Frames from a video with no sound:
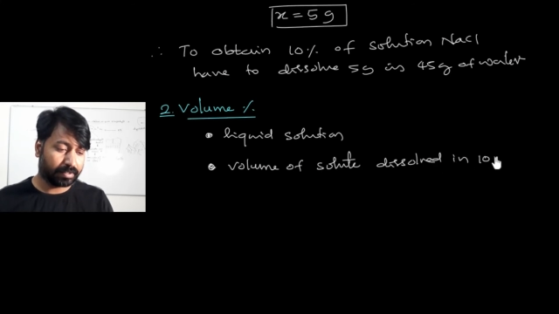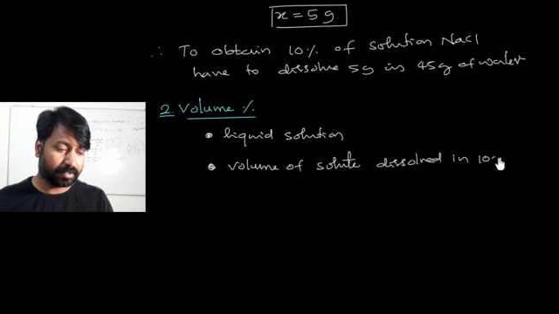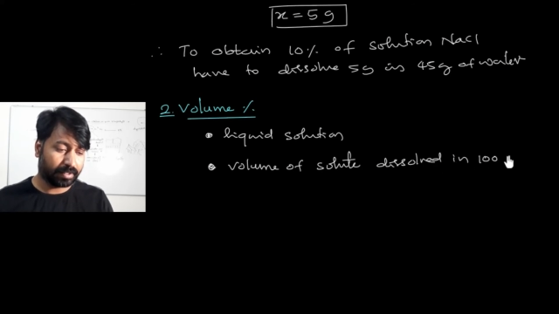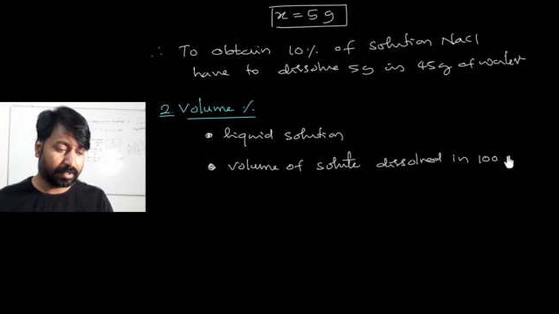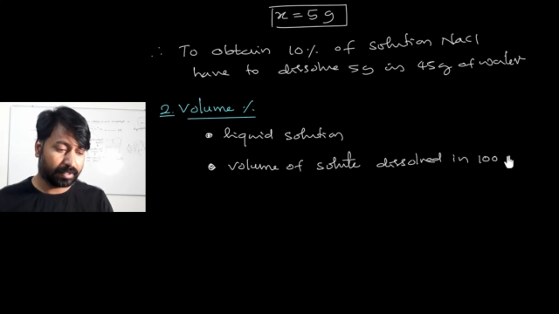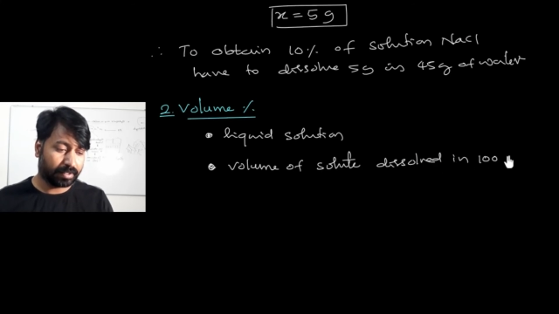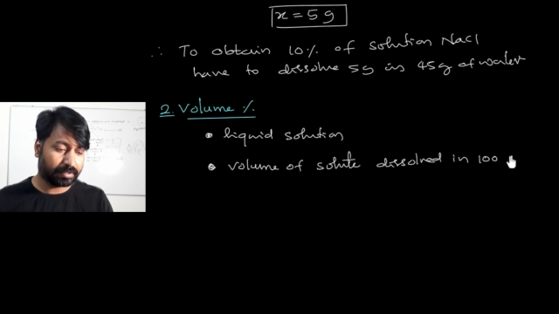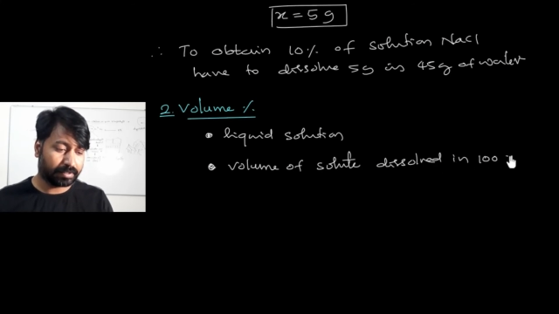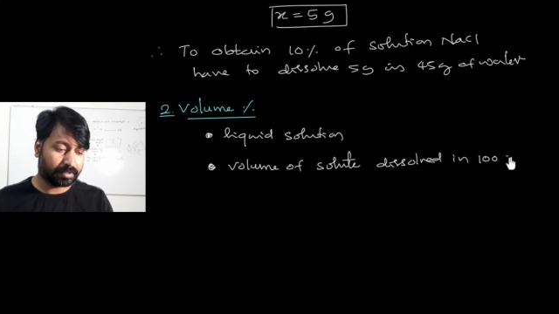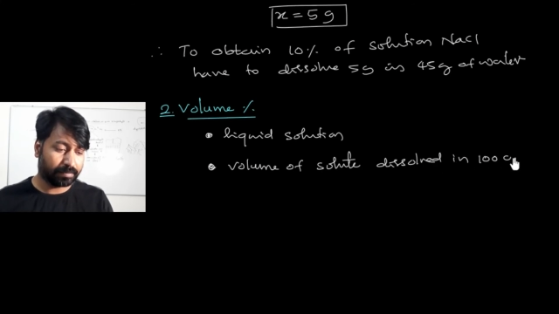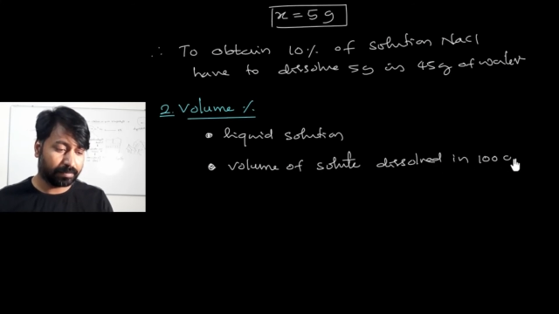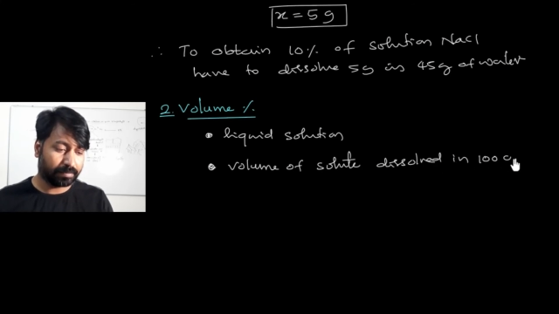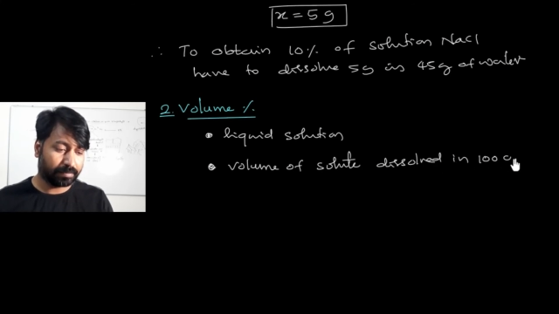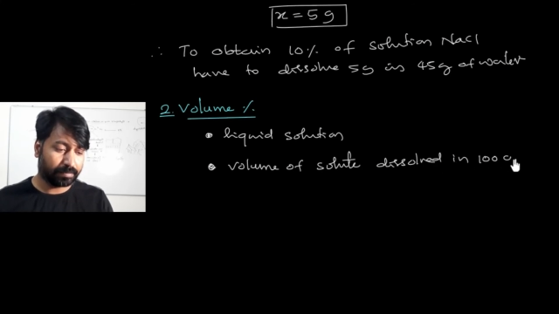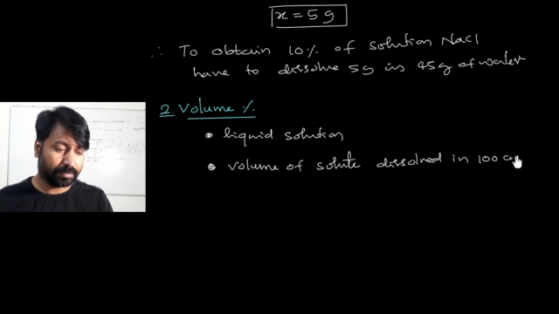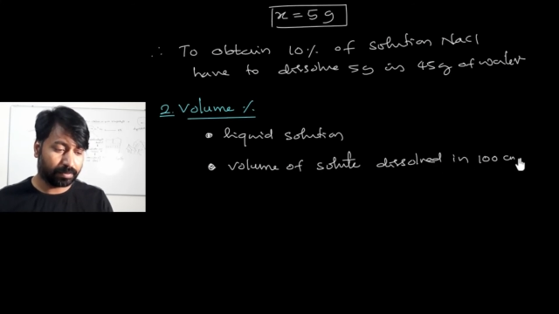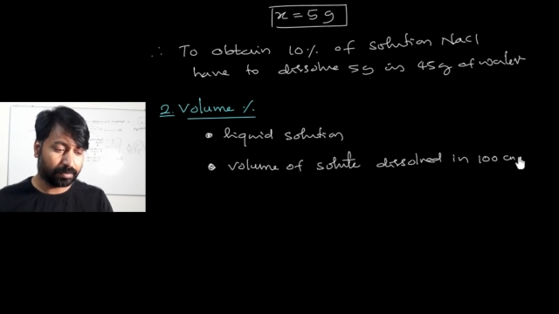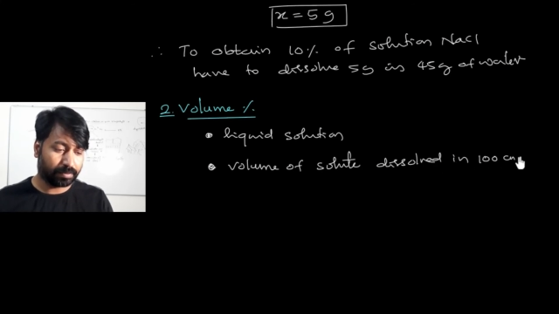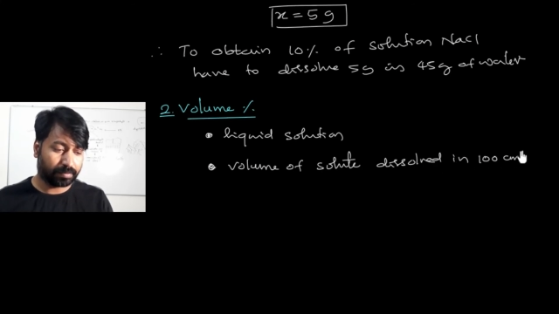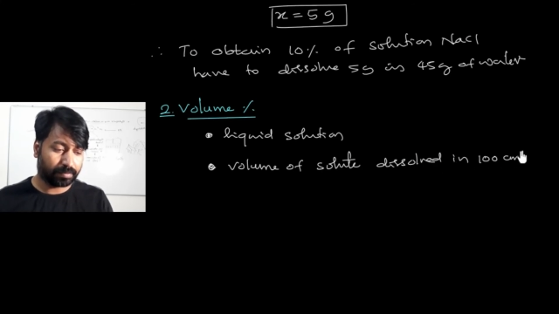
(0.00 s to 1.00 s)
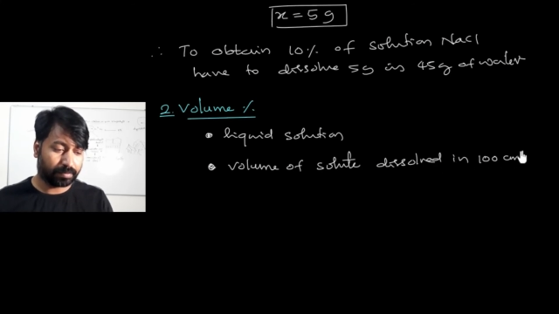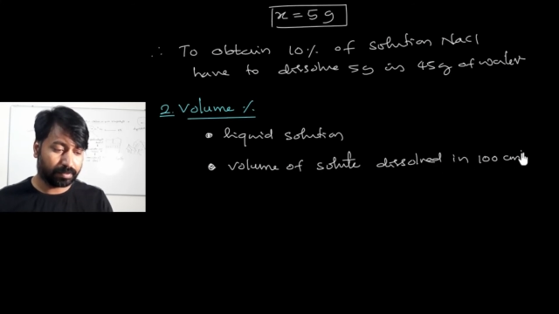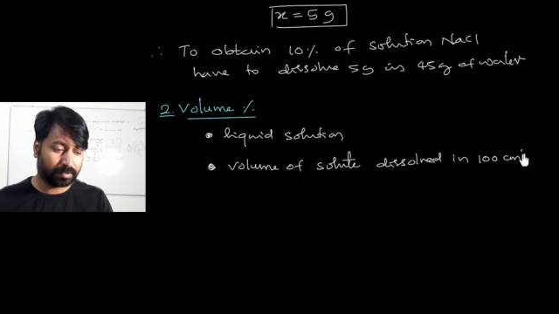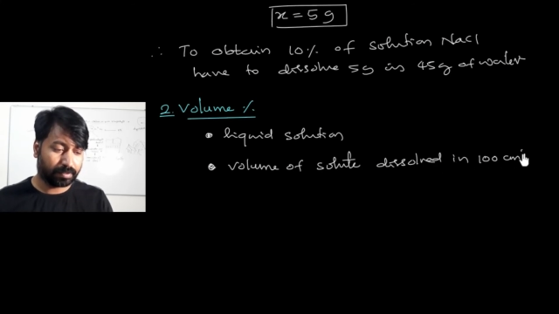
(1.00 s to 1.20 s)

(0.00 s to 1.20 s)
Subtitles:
cm cube